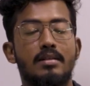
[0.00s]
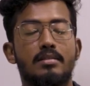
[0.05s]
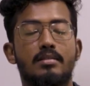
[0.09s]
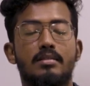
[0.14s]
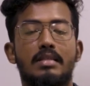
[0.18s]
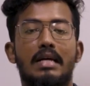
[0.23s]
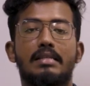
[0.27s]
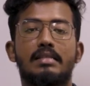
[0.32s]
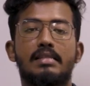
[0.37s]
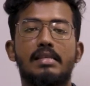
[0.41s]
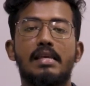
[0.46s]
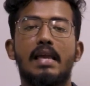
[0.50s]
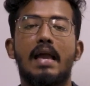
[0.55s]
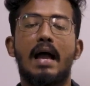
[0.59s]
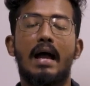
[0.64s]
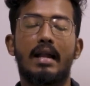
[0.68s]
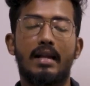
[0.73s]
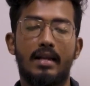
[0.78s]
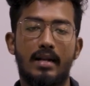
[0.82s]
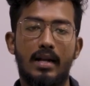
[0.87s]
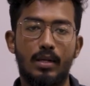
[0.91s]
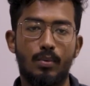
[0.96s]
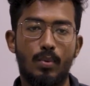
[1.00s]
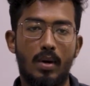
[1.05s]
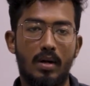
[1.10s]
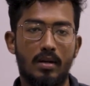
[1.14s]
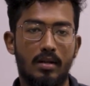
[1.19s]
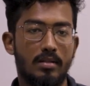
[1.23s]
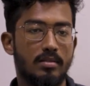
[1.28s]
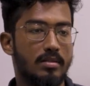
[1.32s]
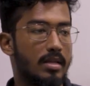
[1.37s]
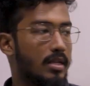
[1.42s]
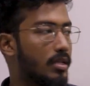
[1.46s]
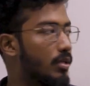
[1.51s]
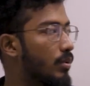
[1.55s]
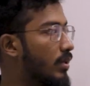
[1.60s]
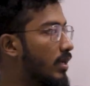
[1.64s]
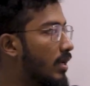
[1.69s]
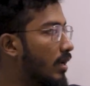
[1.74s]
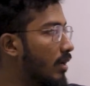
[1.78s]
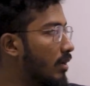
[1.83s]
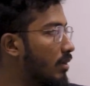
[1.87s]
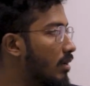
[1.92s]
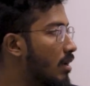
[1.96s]
So that's the added advantage that you
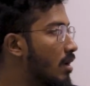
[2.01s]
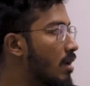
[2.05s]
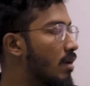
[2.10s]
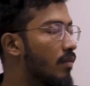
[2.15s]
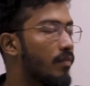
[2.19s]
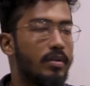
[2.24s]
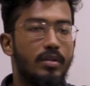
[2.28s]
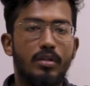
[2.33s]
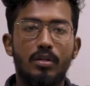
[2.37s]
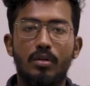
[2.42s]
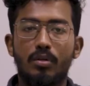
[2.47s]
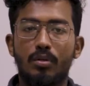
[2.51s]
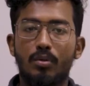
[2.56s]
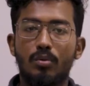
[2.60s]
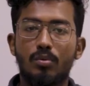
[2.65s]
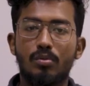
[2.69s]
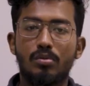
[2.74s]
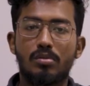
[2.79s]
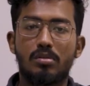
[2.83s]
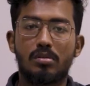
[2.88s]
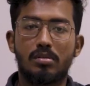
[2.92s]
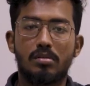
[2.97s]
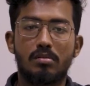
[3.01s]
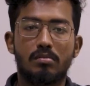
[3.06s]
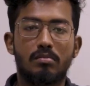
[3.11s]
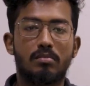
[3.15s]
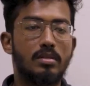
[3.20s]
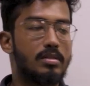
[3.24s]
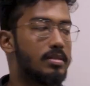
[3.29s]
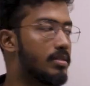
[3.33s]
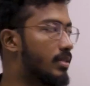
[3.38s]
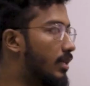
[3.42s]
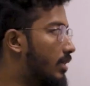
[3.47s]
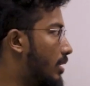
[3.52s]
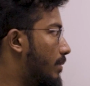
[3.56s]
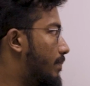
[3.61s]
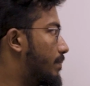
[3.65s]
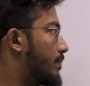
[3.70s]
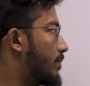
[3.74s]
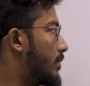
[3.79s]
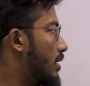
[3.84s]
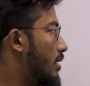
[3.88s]
get when you use this setup.